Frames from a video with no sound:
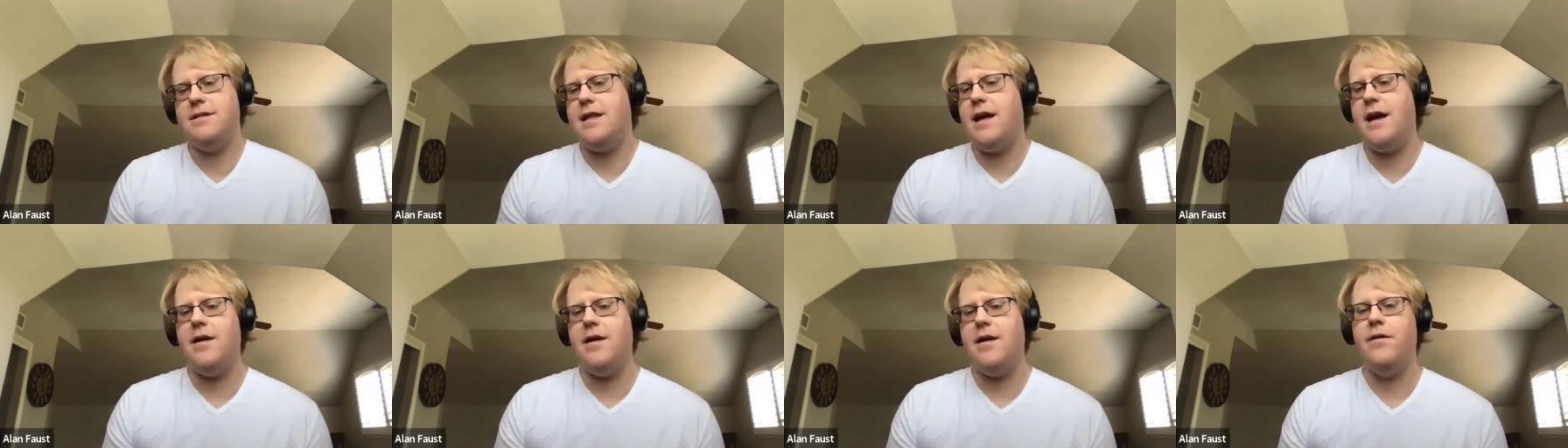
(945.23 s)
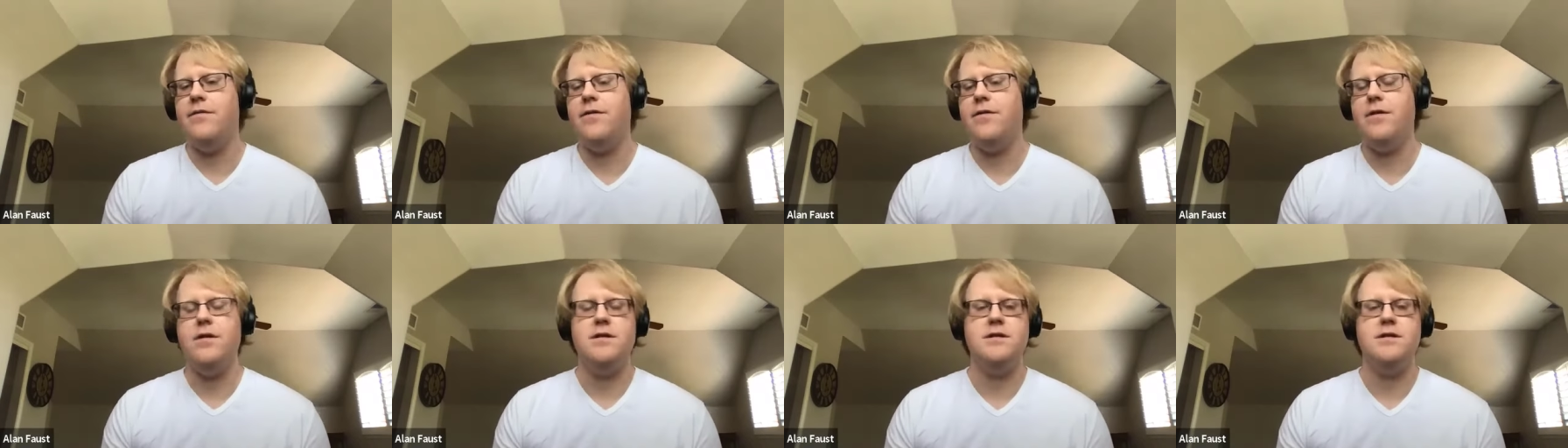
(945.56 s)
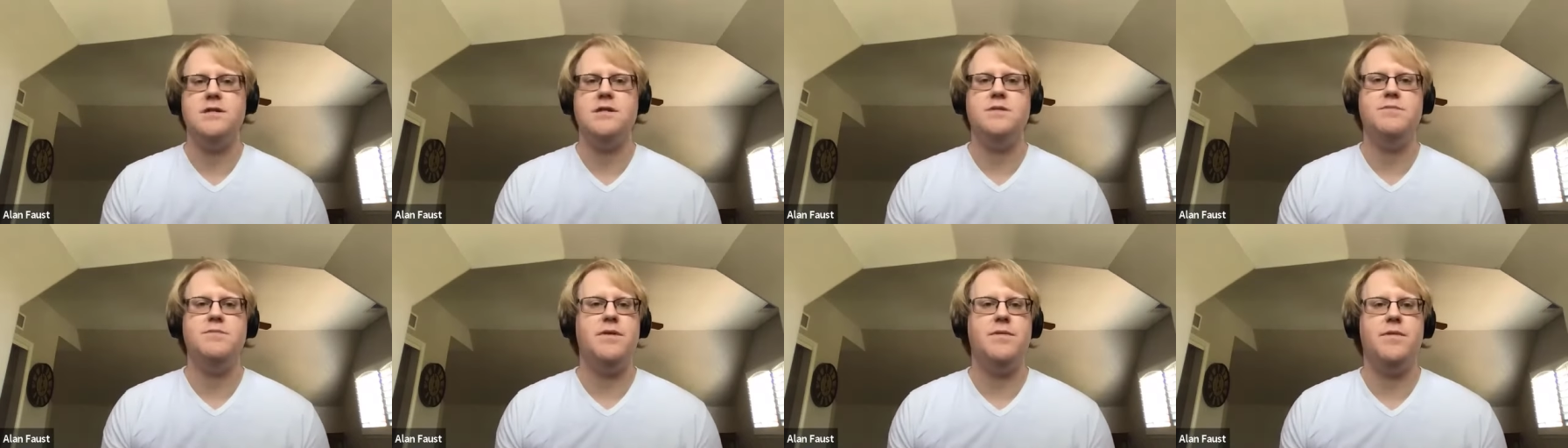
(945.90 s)
That overall
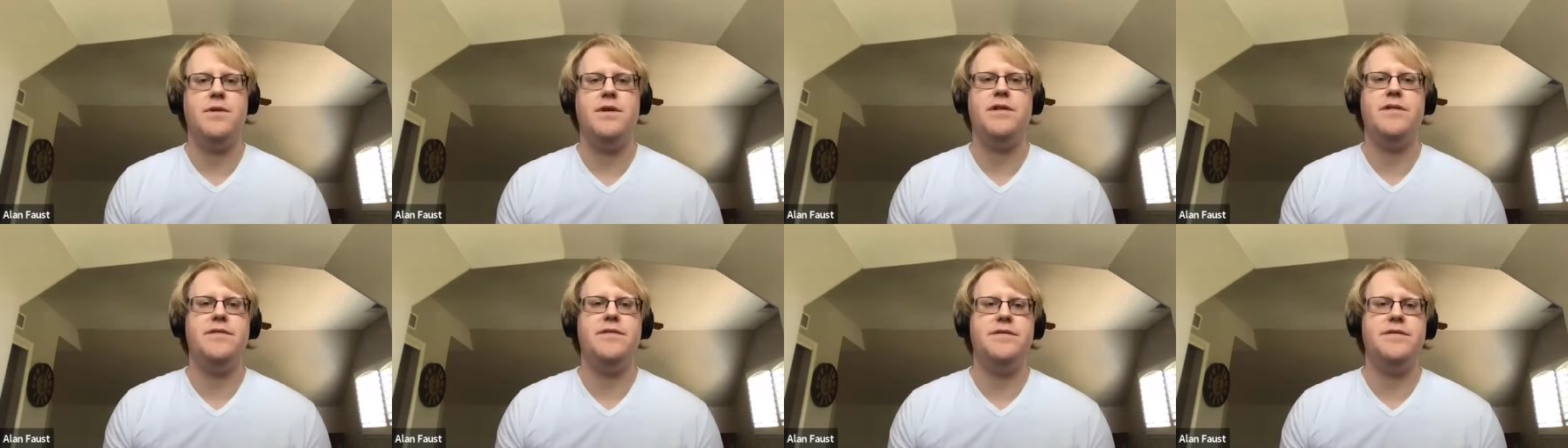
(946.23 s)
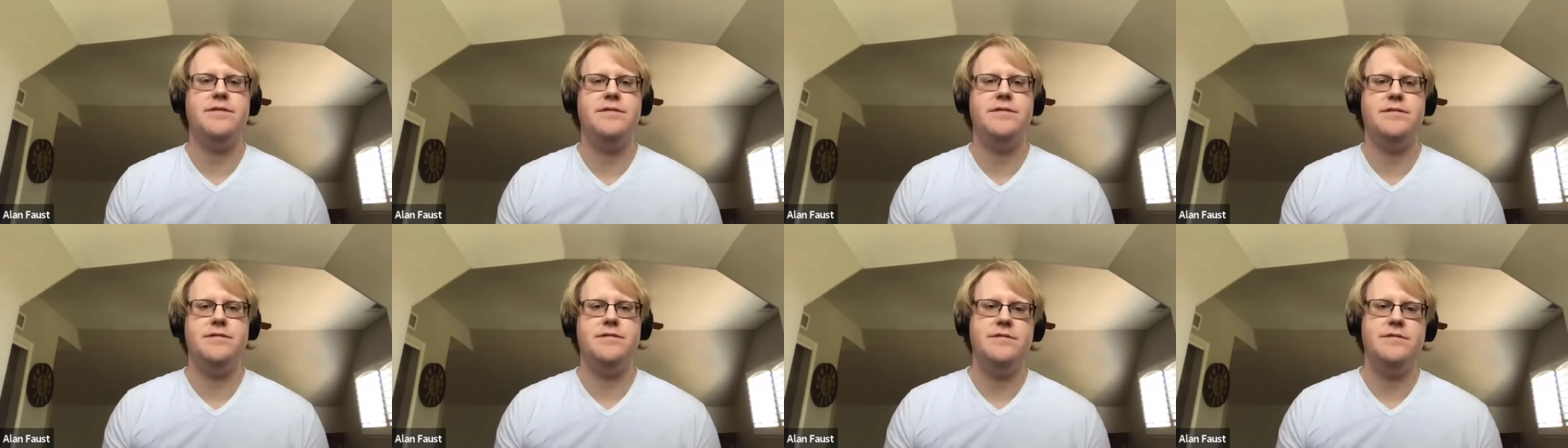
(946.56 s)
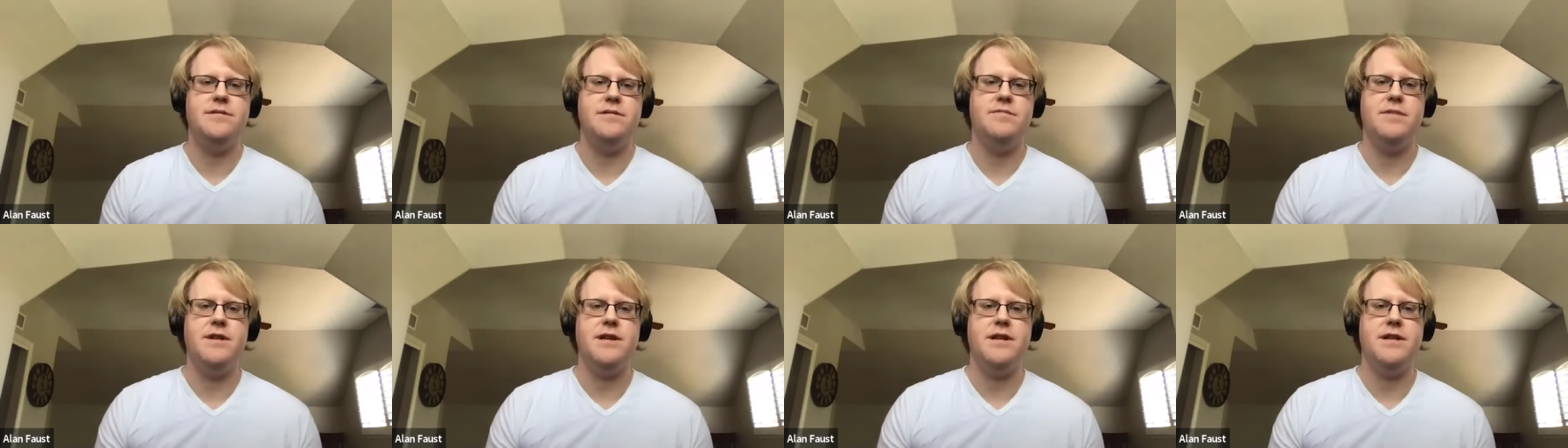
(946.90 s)
has just been wonderful,
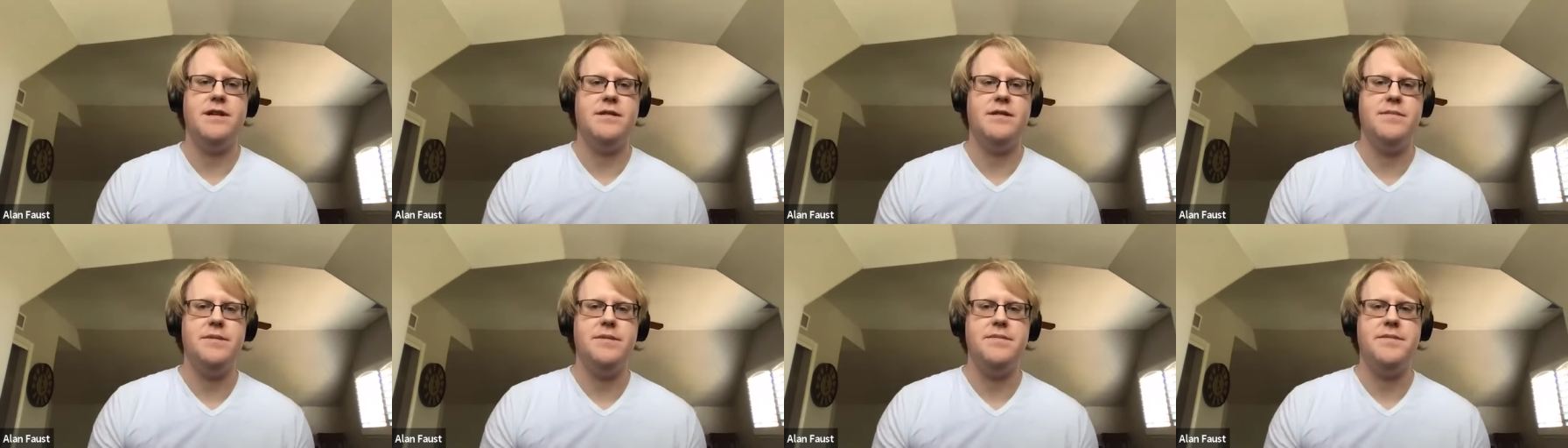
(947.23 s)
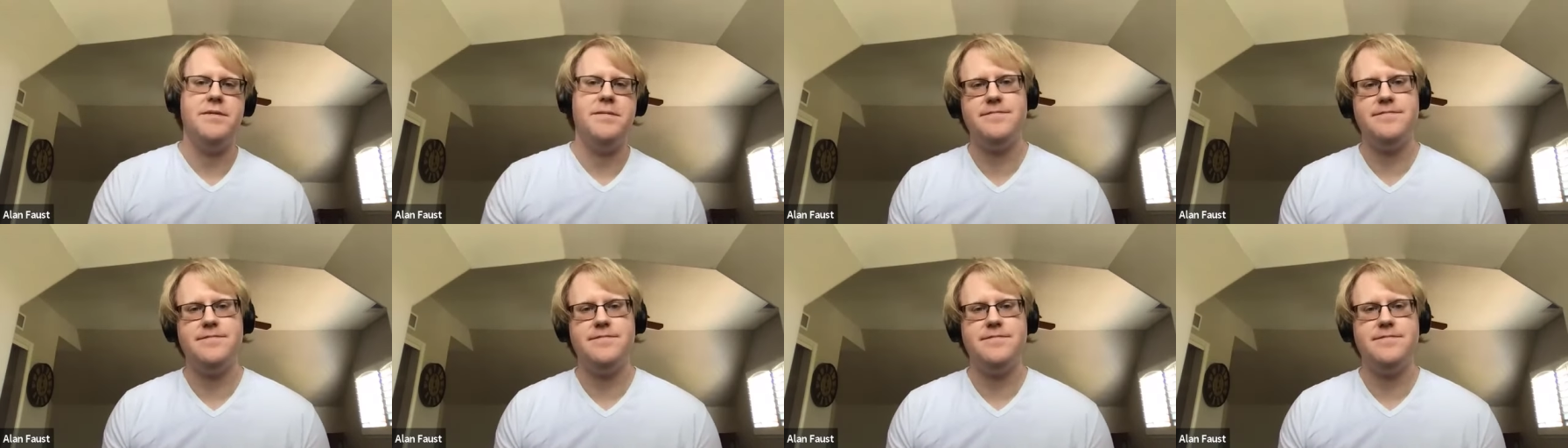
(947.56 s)
is meeting the people.